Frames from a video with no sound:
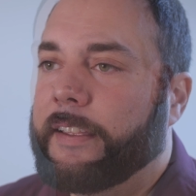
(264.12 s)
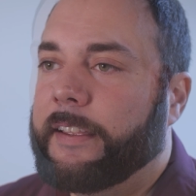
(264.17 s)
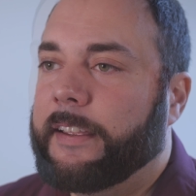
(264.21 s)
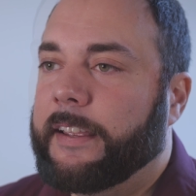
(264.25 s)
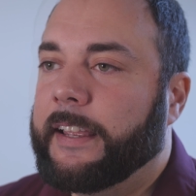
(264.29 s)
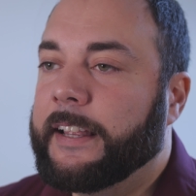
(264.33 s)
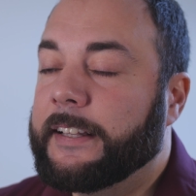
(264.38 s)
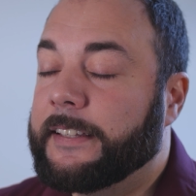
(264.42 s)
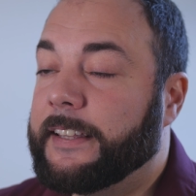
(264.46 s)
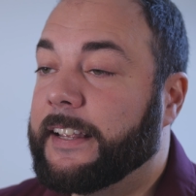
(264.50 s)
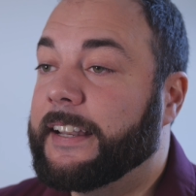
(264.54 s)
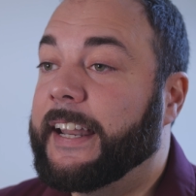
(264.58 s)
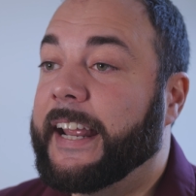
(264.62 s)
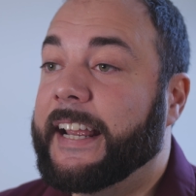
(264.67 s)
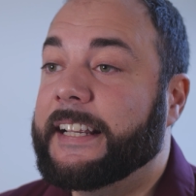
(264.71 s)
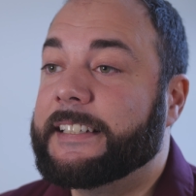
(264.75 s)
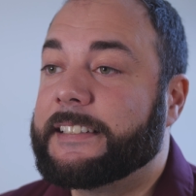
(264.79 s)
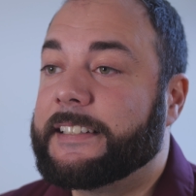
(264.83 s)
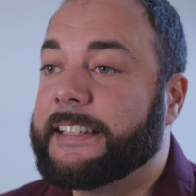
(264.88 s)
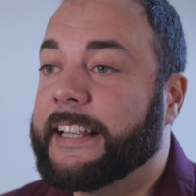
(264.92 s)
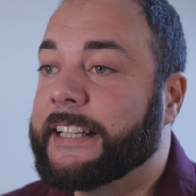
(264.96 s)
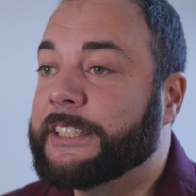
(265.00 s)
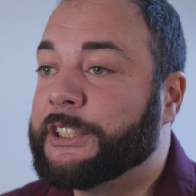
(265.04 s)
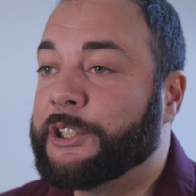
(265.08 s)
In
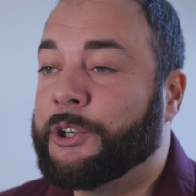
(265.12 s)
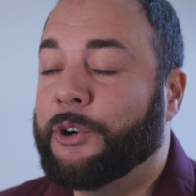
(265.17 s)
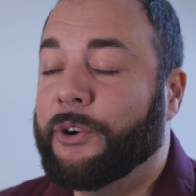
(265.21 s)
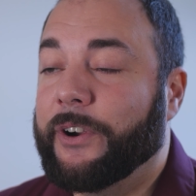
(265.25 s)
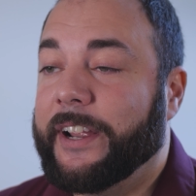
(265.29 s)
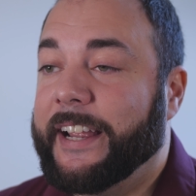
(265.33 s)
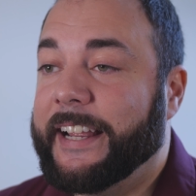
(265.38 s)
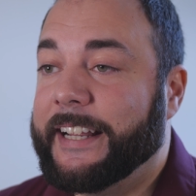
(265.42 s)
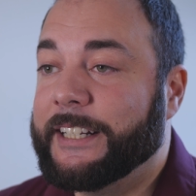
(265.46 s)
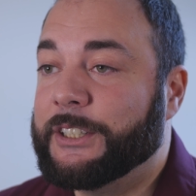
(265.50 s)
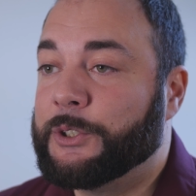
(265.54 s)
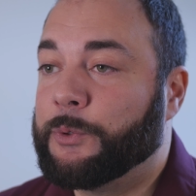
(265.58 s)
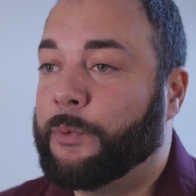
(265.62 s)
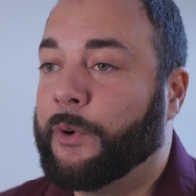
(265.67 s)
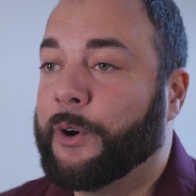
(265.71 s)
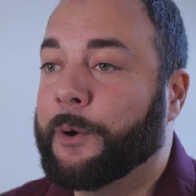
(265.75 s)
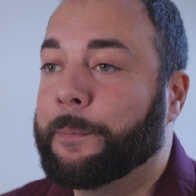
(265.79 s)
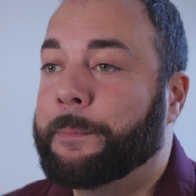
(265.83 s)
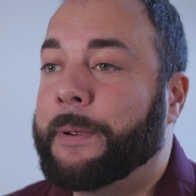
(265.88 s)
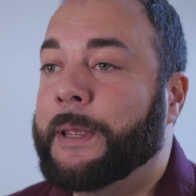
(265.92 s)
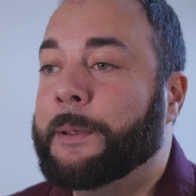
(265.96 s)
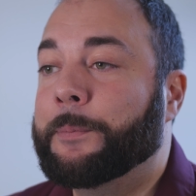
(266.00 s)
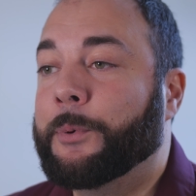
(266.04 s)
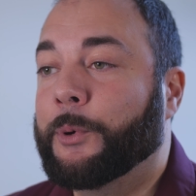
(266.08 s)
today's digital age where
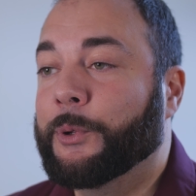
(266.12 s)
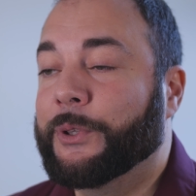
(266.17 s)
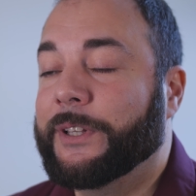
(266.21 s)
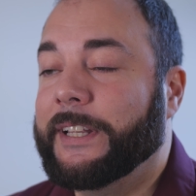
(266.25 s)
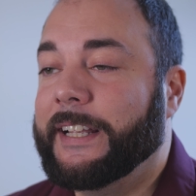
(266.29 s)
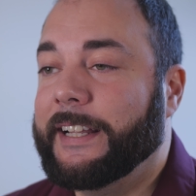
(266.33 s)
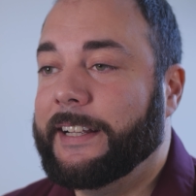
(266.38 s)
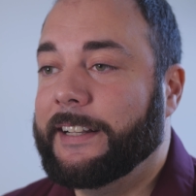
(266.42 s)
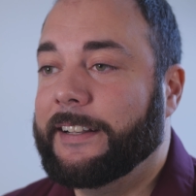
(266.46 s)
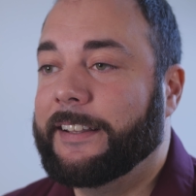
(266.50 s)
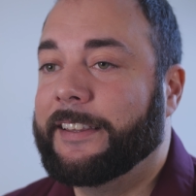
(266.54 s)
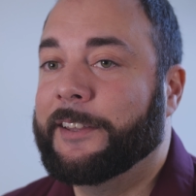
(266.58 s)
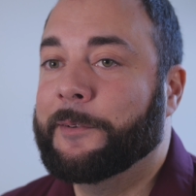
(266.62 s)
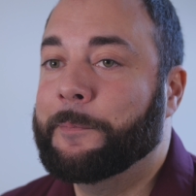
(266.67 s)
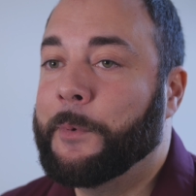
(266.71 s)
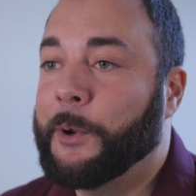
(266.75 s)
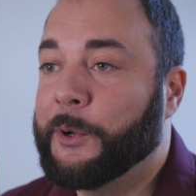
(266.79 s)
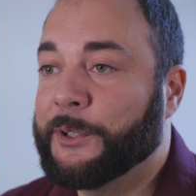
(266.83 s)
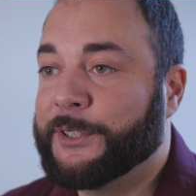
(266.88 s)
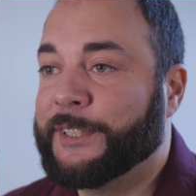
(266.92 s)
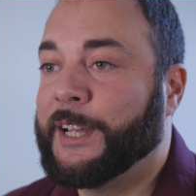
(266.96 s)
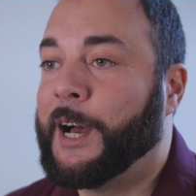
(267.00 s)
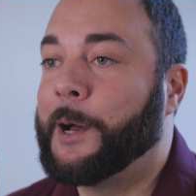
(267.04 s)
people need the most